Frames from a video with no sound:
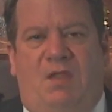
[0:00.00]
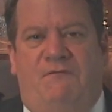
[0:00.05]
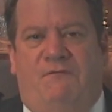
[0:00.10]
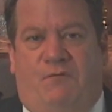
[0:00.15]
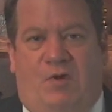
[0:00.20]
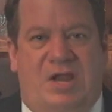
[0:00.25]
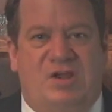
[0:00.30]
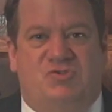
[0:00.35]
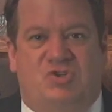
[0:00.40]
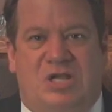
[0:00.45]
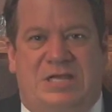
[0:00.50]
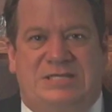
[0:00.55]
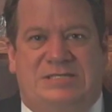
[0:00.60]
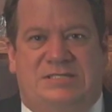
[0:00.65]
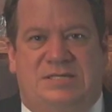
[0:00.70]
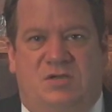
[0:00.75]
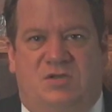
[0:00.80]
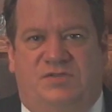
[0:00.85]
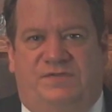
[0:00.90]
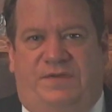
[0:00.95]
franchise
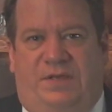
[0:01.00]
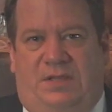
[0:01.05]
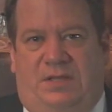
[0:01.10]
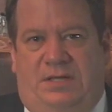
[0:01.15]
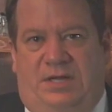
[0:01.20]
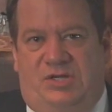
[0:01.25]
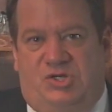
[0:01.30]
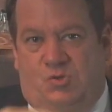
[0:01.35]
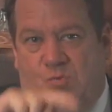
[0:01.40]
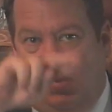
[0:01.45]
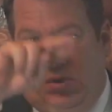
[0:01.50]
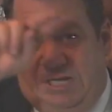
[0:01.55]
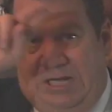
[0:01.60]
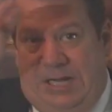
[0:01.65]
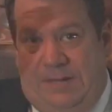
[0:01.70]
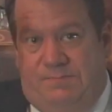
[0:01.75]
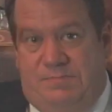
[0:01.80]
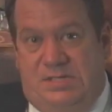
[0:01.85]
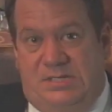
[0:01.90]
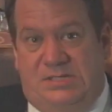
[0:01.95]
sales validation will
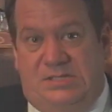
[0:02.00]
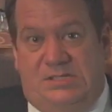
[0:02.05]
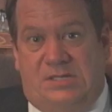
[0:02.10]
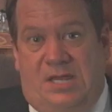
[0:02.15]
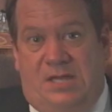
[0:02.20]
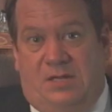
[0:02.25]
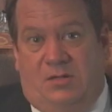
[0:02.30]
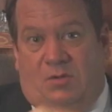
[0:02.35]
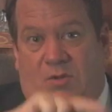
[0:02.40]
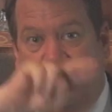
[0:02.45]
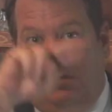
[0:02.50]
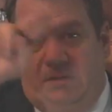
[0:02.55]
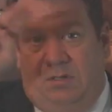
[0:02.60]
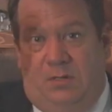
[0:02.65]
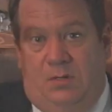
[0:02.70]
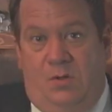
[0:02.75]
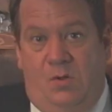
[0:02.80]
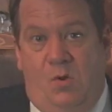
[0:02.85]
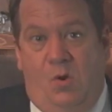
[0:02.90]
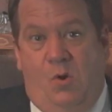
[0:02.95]
keep this cycle
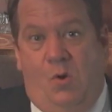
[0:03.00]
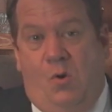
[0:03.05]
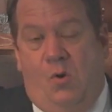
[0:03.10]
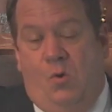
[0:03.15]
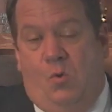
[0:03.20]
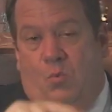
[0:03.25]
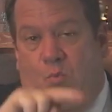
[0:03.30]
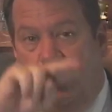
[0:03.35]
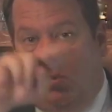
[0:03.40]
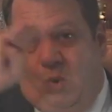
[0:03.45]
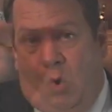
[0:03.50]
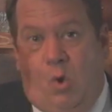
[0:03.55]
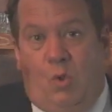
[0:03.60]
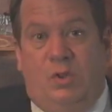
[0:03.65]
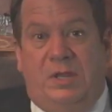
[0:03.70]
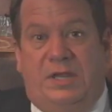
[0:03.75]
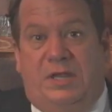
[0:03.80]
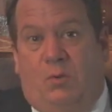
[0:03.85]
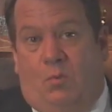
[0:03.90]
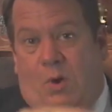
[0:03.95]

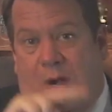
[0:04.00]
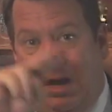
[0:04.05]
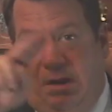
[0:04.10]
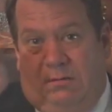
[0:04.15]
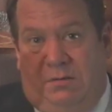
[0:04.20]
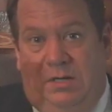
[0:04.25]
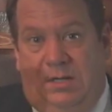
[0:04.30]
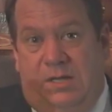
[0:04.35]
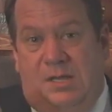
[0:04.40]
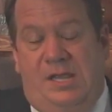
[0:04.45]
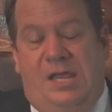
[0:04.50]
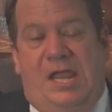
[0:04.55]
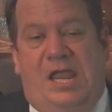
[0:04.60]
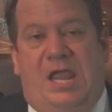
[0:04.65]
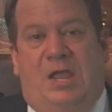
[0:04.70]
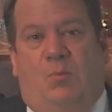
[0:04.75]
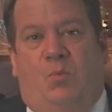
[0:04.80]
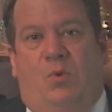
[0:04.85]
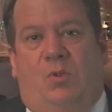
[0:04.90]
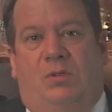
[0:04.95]
rolling around
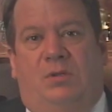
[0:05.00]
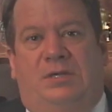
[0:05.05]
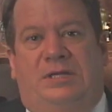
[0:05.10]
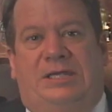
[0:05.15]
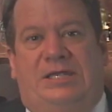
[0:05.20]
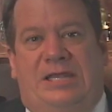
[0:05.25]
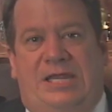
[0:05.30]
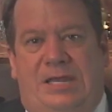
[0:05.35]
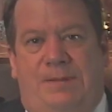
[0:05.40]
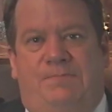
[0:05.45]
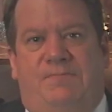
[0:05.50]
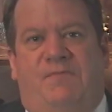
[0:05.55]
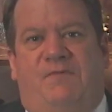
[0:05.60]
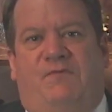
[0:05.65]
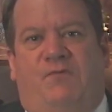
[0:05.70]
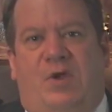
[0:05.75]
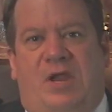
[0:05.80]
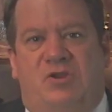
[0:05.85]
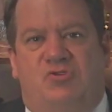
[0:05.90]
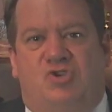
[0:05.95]
and will keep
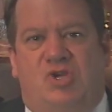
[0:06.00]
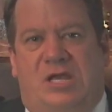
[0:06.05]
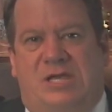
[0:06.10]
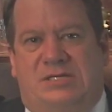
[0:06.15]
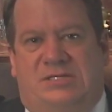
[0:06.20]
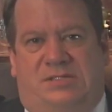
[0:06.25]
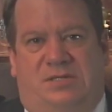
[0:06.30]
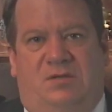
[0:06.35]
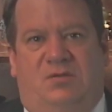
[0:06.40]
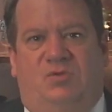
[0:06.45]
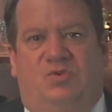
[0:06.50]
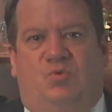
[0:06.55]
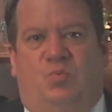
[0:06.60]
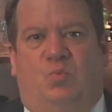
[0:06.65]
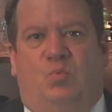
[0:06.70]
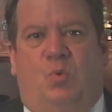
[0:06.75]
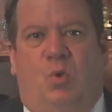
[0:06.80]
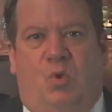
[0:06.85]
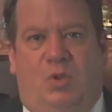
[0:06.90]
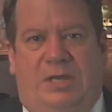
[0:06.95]
franchise sales
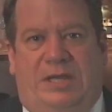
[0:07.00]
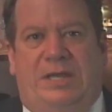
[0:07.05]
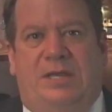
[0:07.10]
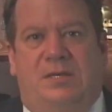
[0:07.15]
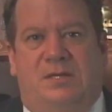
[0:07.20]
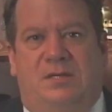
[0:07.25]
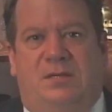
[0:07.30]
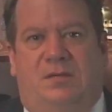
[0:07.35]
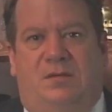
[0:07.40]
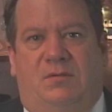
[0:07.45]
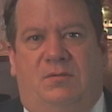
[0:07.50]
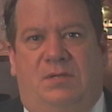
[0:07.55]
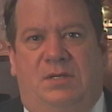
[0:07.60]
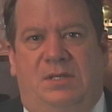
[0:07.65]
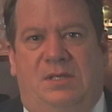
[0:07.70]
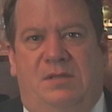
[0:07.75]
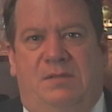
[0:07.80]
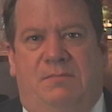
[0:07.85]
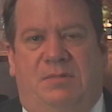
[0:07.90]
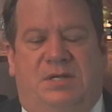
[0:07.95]
rolling into you,
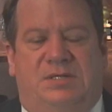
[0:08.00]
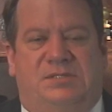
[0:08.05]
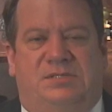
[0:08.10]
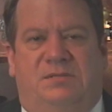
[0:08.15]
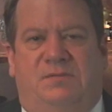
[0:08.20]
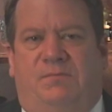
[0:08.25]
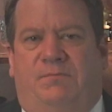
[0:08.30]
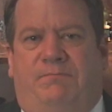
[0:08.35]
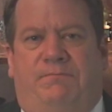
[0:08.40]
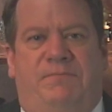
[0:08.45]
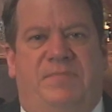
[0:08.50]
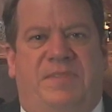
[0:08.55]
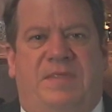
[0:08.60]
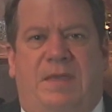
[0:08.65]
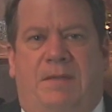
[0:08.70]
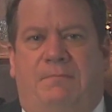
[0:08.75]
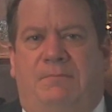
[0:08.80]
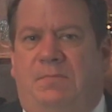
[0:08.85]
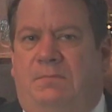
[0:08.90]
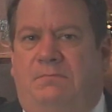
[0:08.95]
because
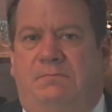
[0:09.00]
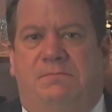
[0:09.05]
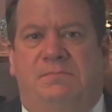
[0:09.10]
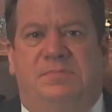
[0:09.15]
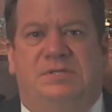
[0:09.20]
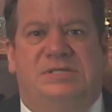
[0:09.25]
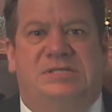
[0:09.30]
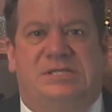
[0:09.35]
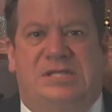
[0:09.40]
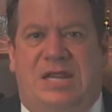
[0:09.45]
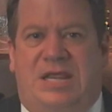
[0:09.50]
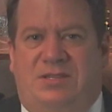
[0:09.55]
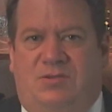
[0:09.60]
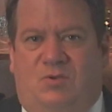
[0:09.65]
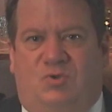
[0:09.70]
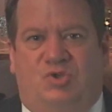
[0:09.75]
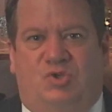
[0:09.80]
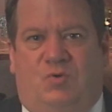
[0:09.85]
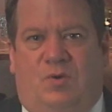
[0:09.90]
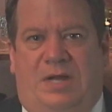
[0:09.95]
them saying
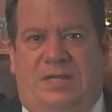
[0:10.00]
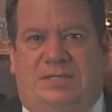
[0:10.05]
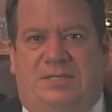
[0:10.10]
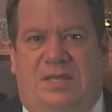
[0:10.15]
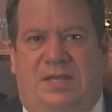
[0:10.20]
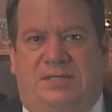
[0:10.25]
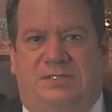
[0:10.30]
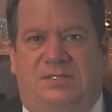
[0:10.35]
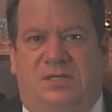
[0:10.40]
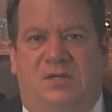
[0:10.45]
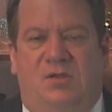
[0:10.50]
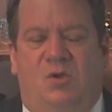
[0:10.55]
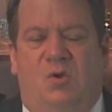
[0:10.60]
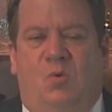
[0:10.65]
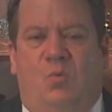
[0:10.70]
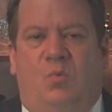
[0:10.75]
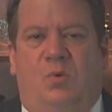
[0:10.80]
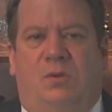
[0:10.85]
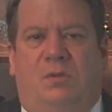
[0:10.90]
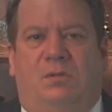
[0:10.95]
those great things
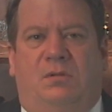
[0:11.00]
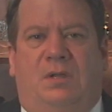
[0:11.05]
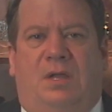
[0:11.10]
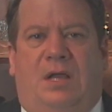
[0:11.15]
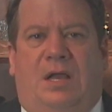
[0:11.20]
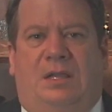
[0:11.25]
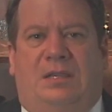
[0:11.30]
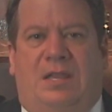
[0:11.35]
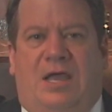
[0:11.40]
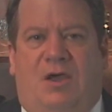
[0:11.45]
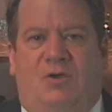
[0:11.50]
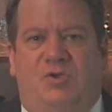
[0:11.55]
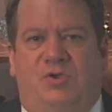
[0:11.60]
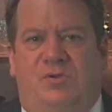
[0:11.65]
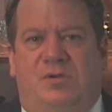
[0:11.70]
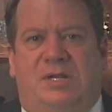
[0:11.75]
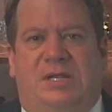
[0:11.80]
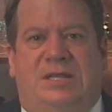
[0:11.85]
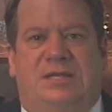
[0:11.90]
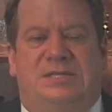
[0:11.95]
will allow
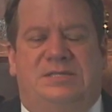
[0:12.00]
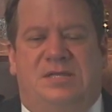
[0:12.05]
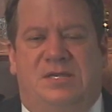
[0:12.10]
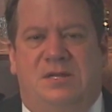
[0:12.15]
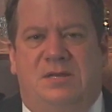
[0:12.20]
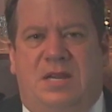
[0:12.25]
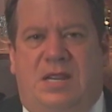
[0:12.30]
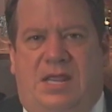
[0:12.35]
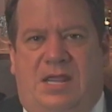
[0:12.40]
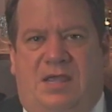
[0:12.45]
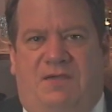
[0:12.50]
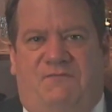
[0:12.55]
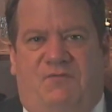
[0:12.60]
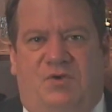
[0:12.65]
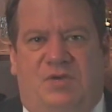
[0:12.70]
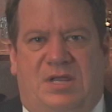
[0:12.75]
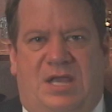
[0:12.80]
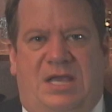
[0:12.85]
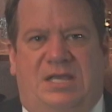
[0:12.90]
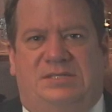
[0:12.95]
you to continue to
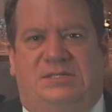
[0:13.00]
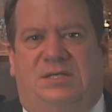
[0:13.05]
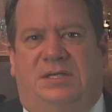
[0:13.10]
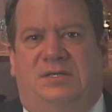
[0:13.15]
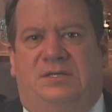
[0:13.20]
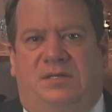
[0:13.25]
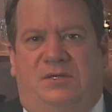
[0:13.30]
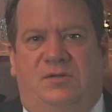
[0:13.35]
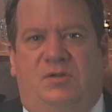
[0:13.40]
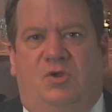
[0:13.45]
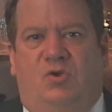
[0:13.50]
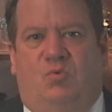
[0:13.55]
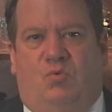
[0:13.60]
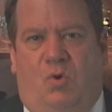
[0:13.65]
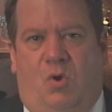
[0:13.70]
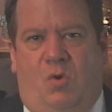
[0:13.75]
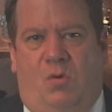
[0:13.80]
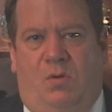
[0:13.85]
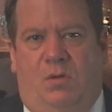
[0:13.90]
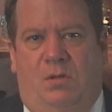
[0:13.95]
advertise and continue to
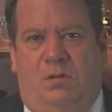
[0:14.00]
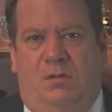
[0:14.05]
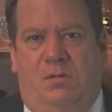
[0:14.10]
grow